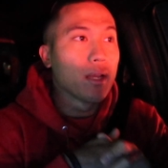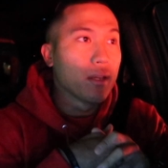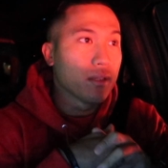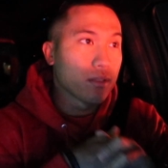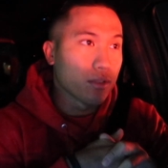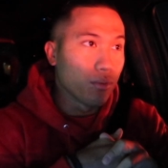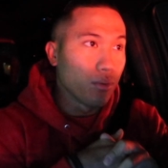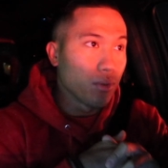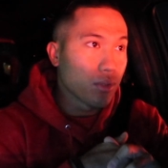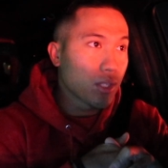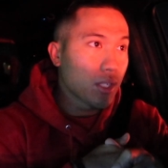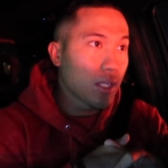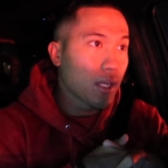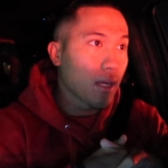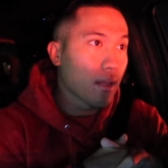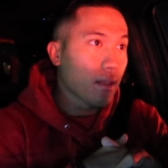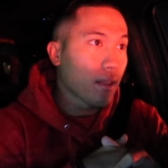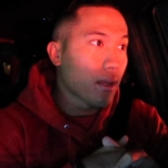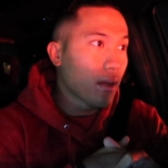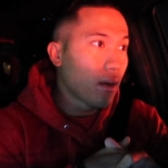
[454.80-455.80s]
So we'll see
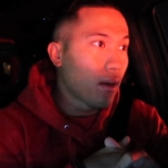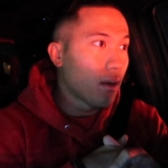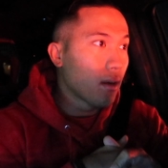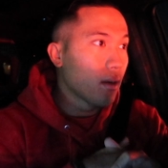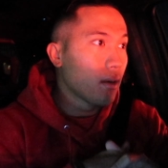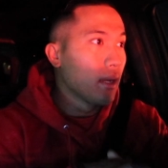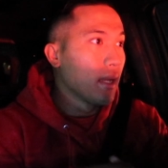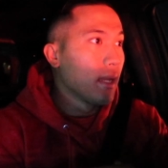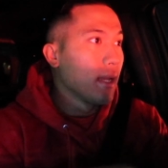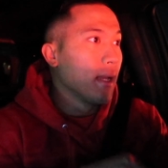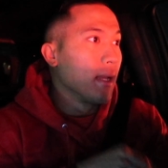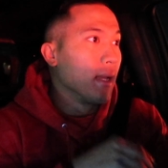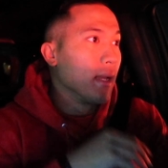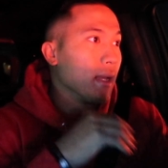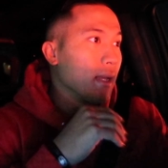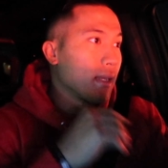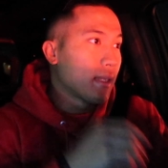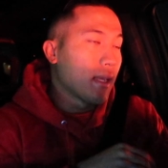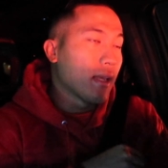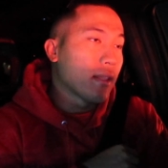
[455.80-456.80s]
how they are,
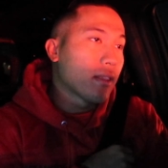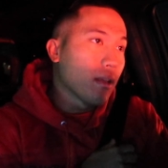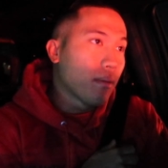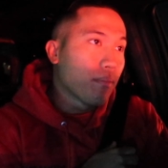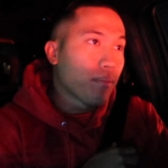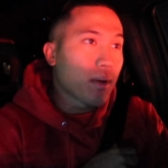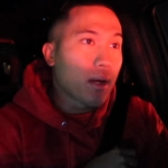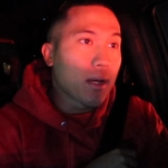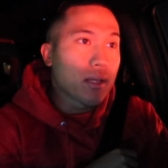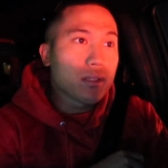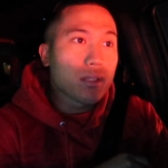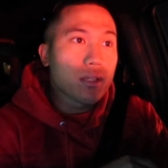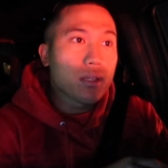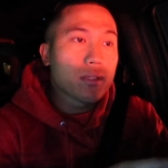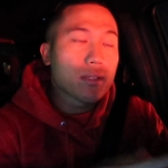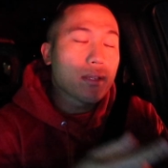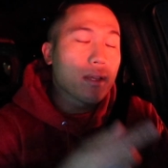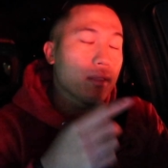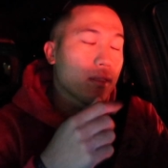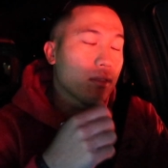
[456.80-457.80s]
get them
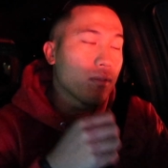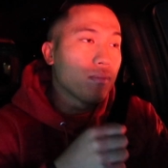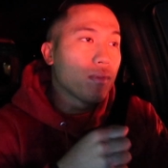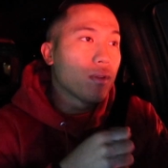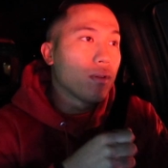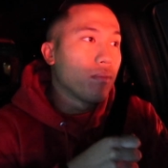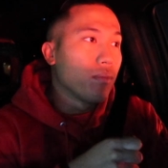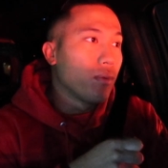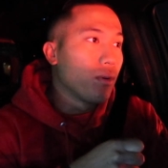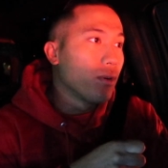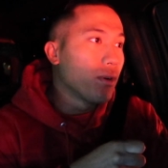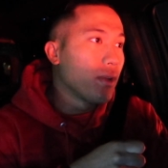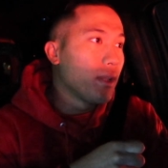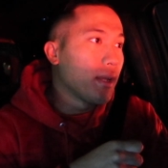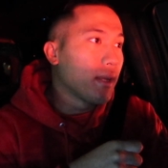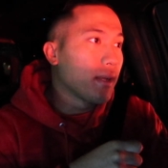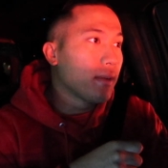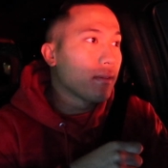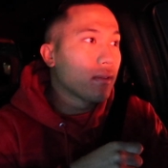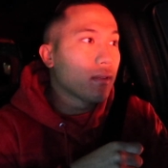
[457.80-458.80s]
processed, get them in the
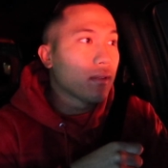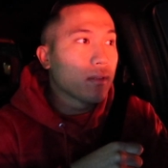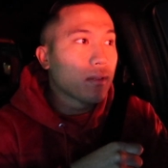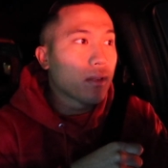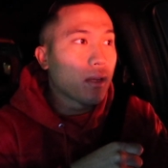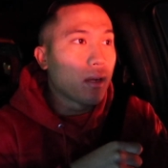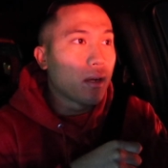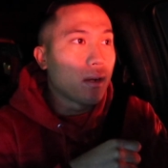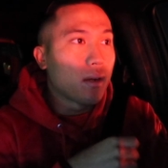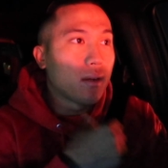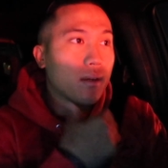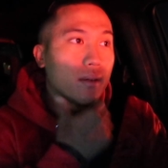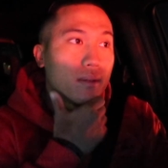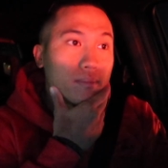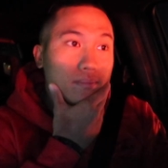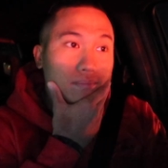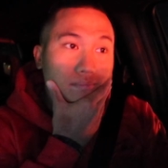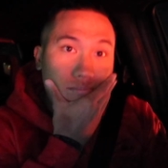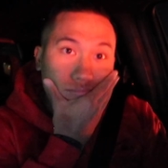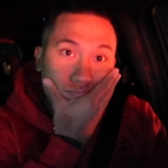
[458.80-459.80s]
morning,
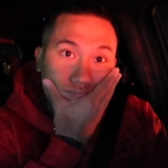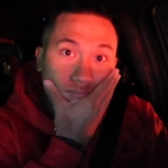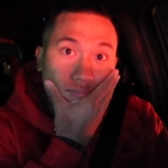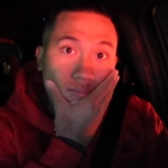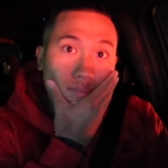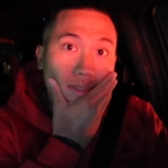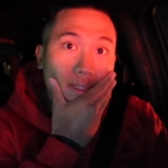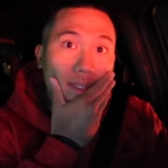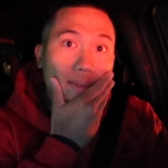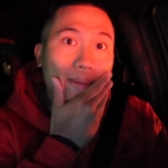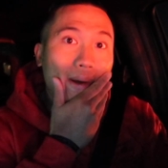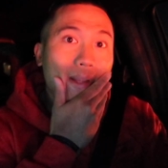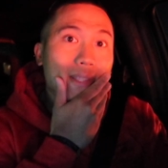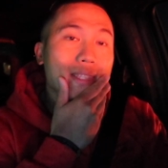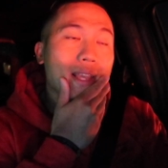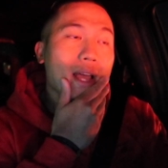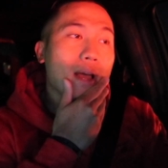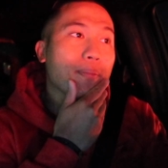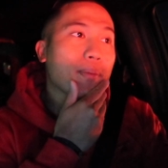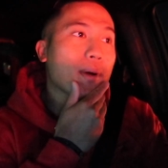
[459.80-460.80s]
get my
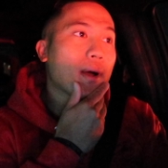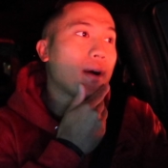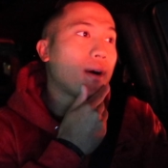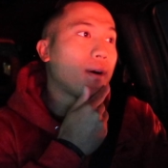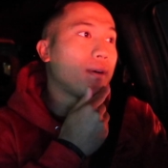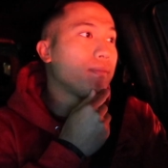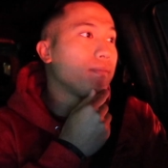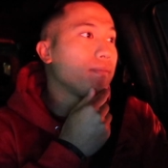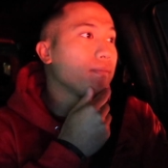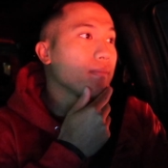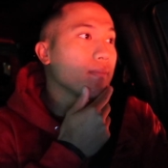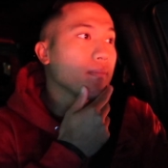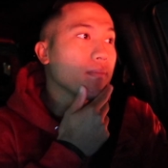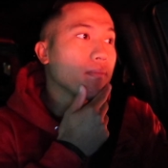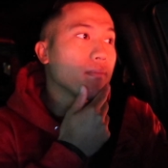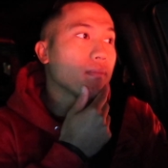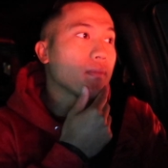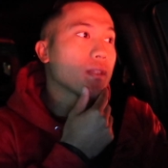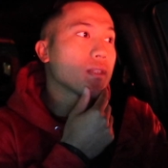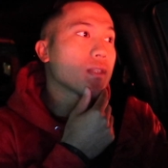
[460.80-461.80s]
tap out,
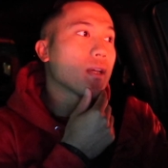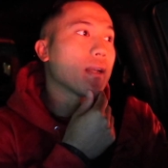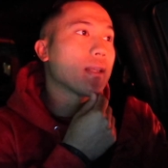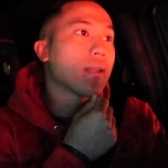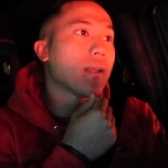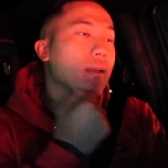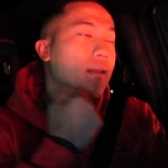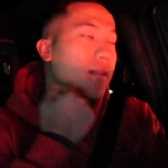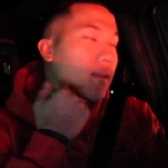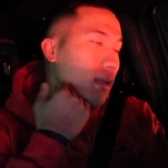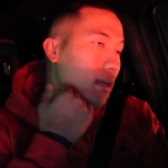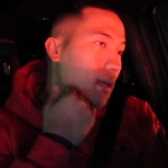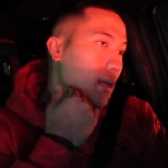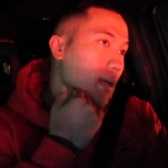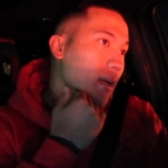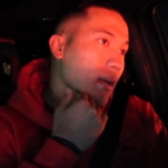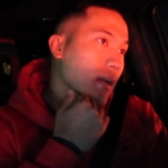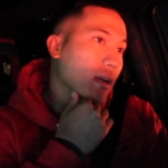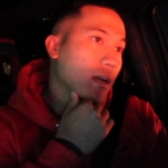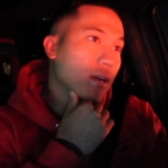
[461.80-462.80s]
try to get
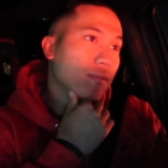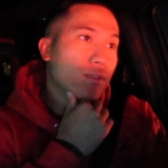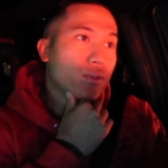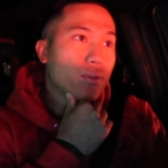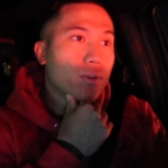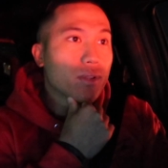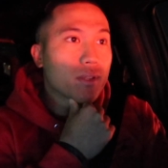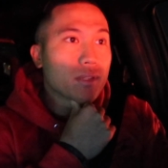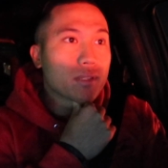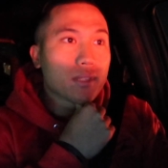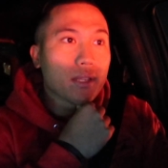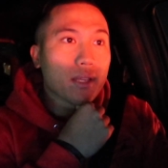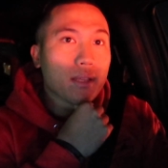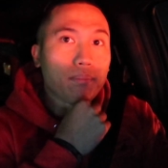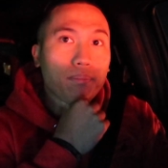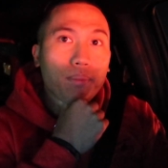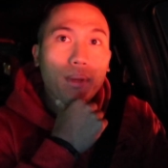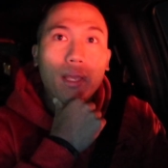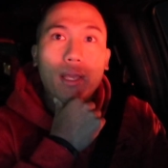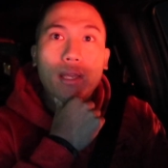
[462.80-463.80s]
everyone on the
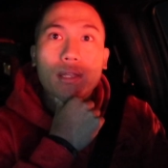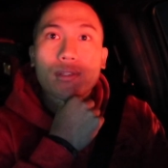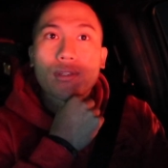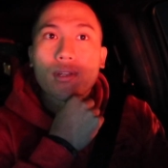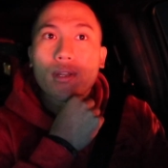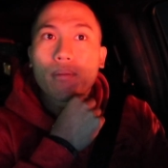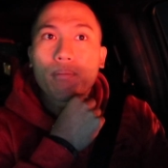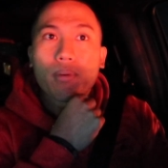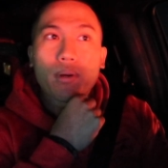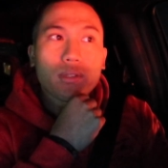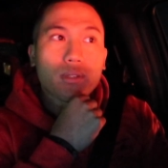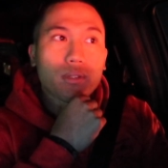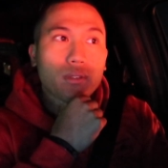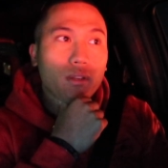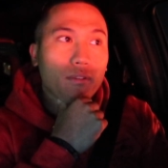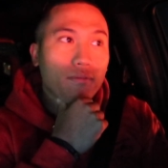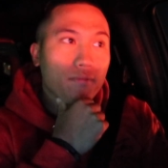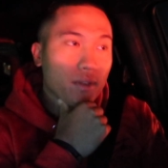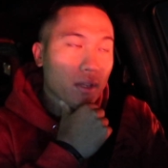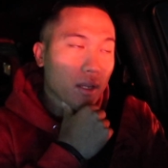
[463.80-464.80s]
same page, get a bunch of
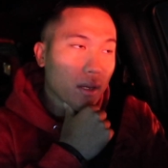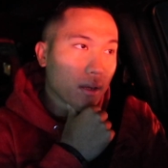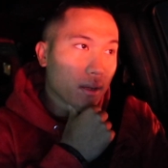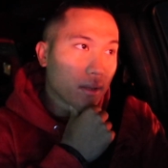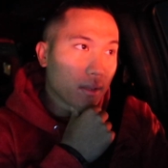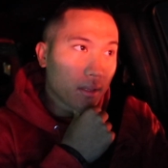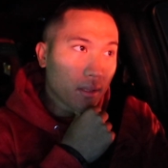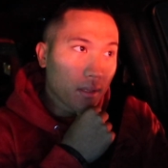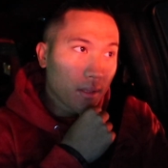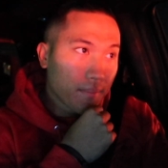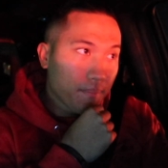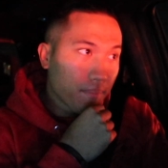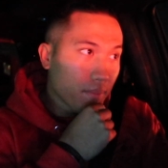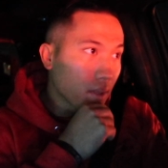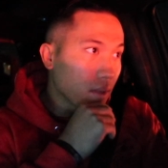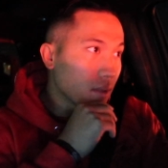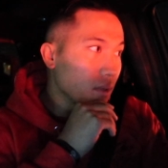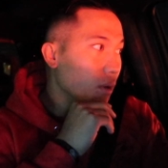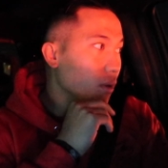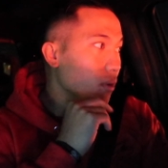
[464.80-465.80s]
stuff done.
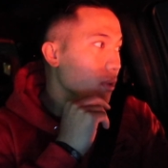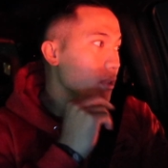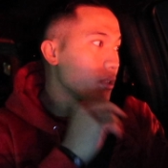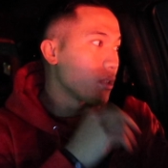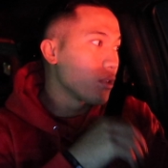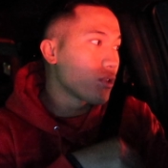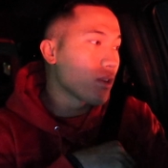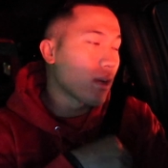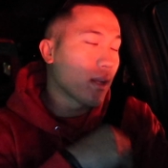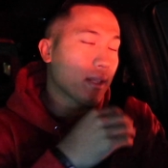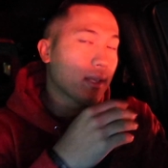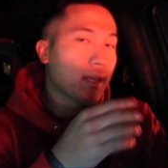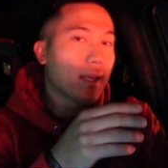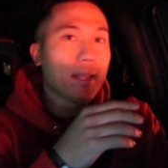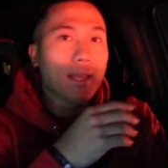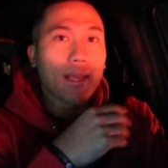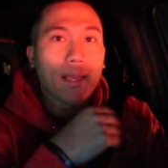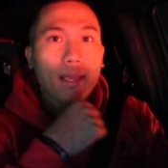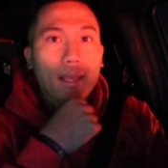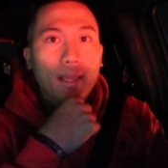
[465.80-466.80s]
The goal is to try to
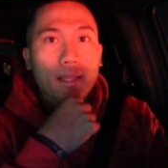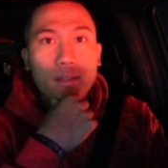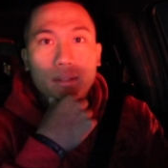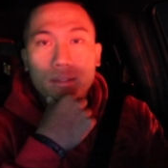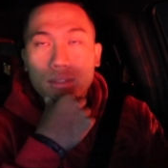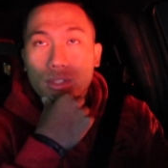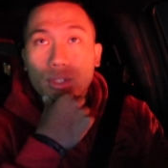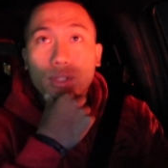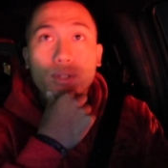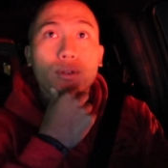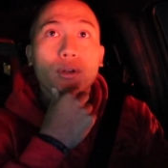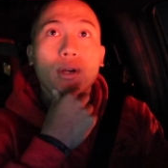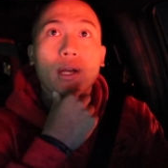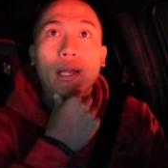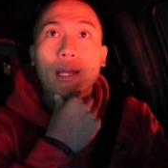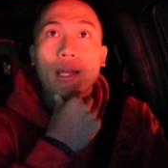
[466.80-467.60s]
get ahead too.